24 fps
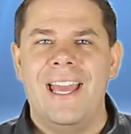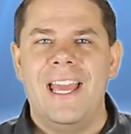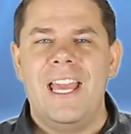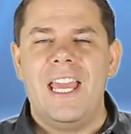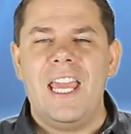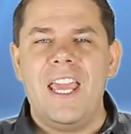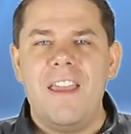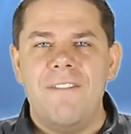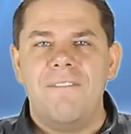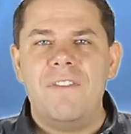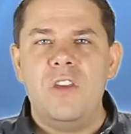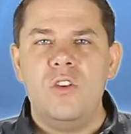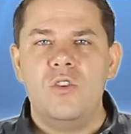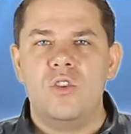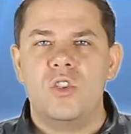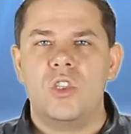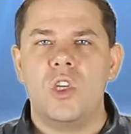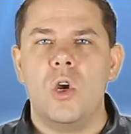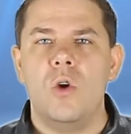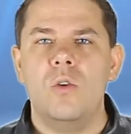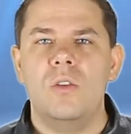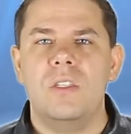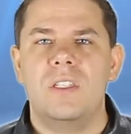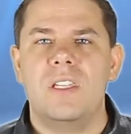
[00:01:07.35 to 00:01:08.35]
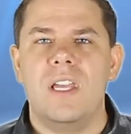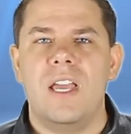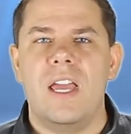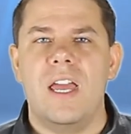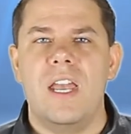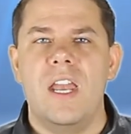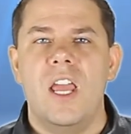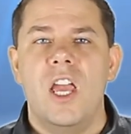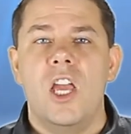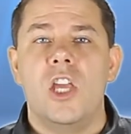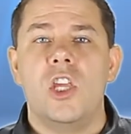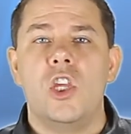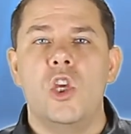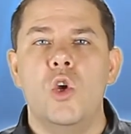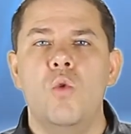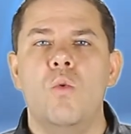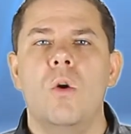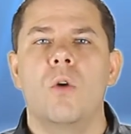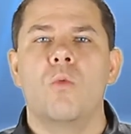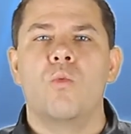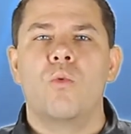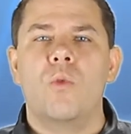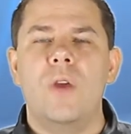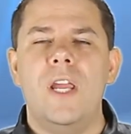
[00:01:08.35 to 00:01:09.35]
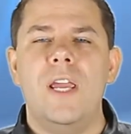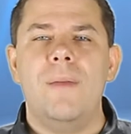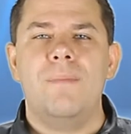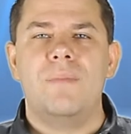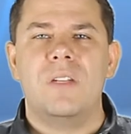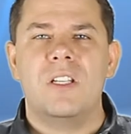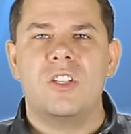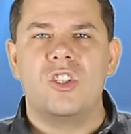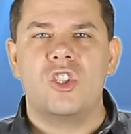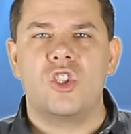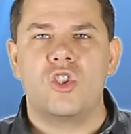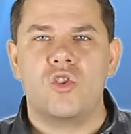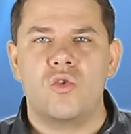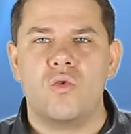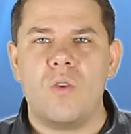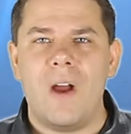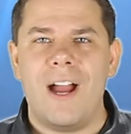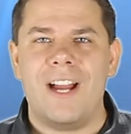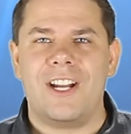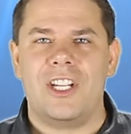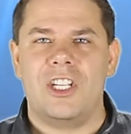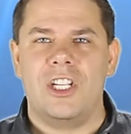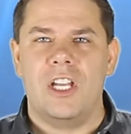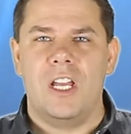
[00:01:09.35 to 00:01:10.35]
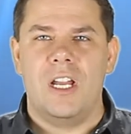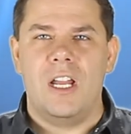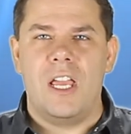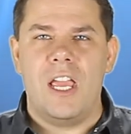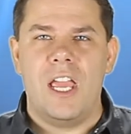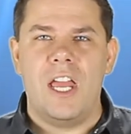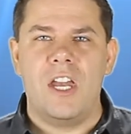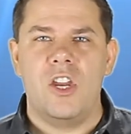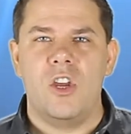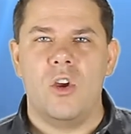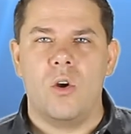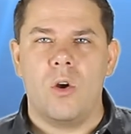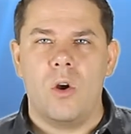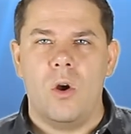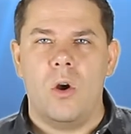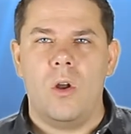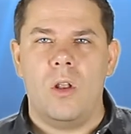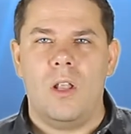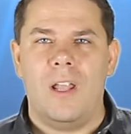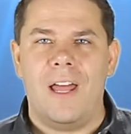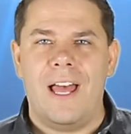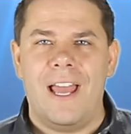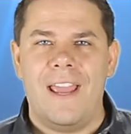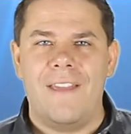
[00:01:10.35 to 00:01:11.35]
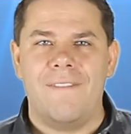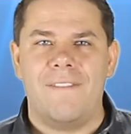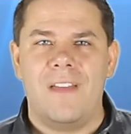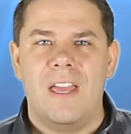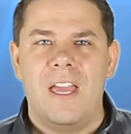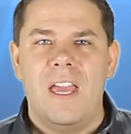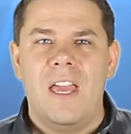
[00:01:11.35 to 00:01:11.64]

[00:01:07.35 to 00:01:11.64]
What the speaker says: If you sow sin, you will reap destruction in your life.